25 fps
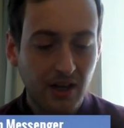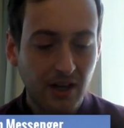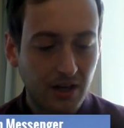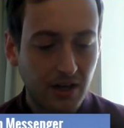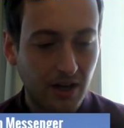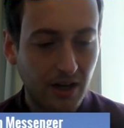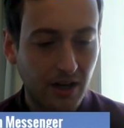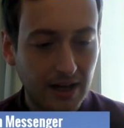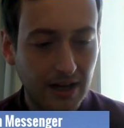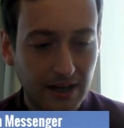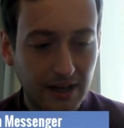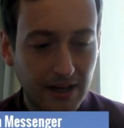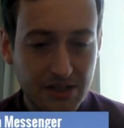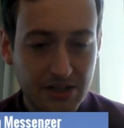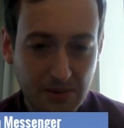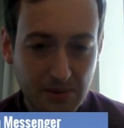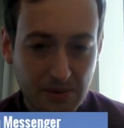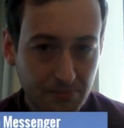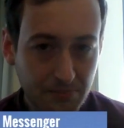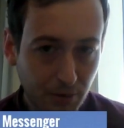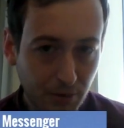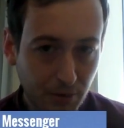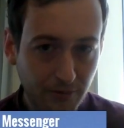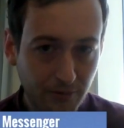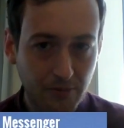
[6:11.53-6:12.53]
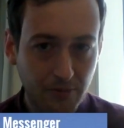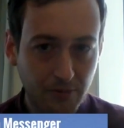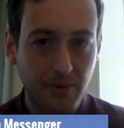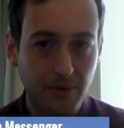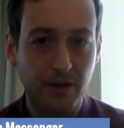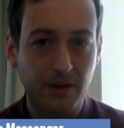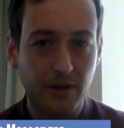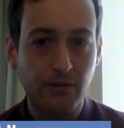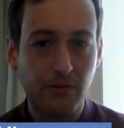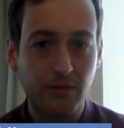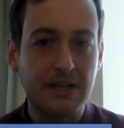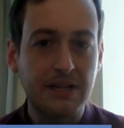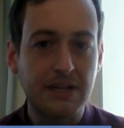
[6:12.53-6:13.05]
And it's been proven
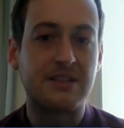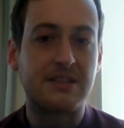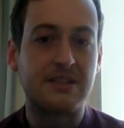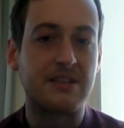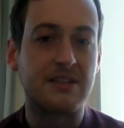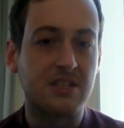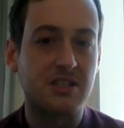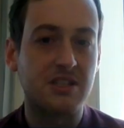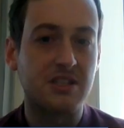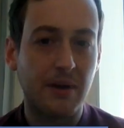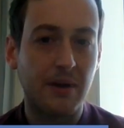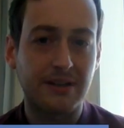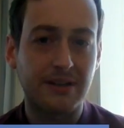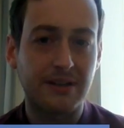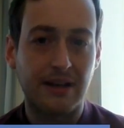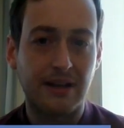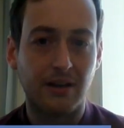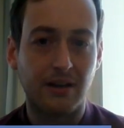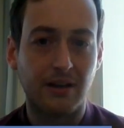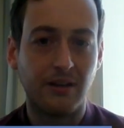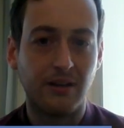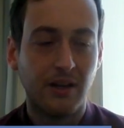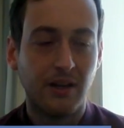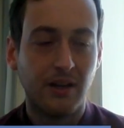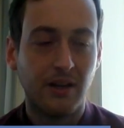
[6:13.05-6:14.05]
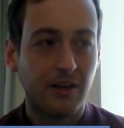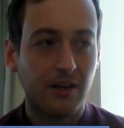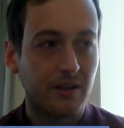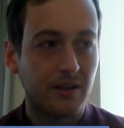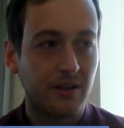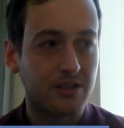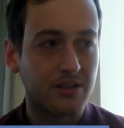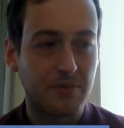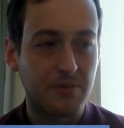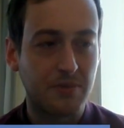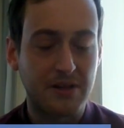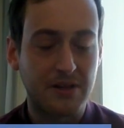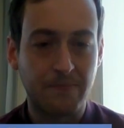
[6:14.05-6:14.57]
by the ratings. SmackDown
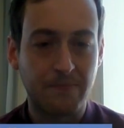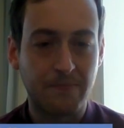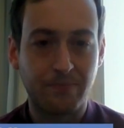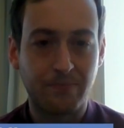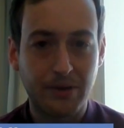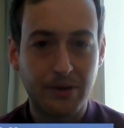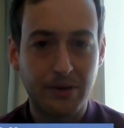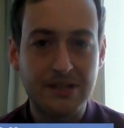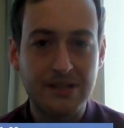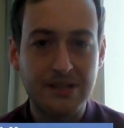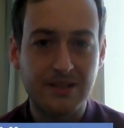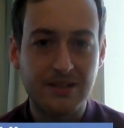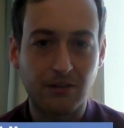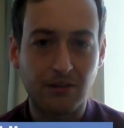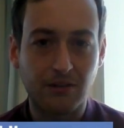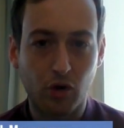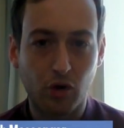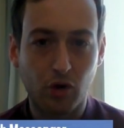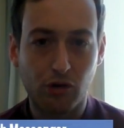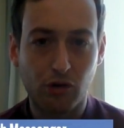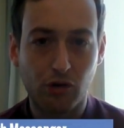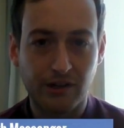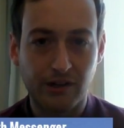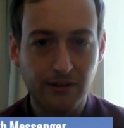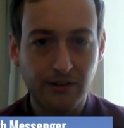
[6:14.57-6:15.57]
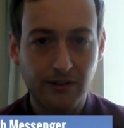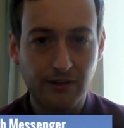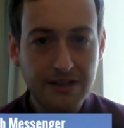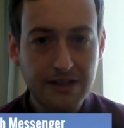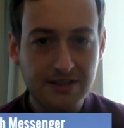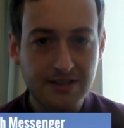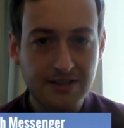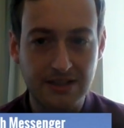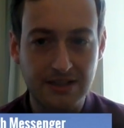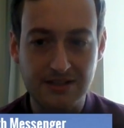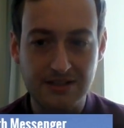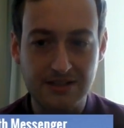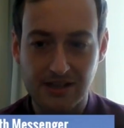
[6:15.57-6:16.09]
has been beating Raw in the
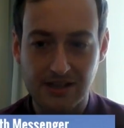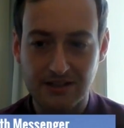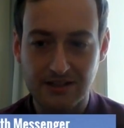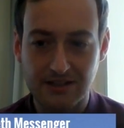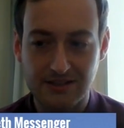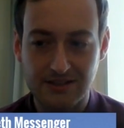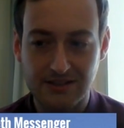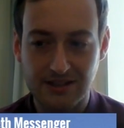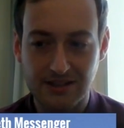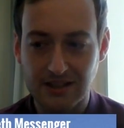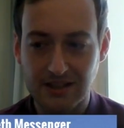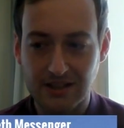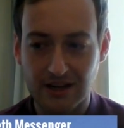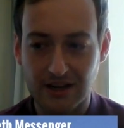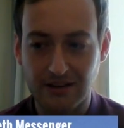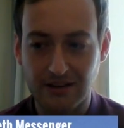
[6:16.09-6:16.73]
ratings, and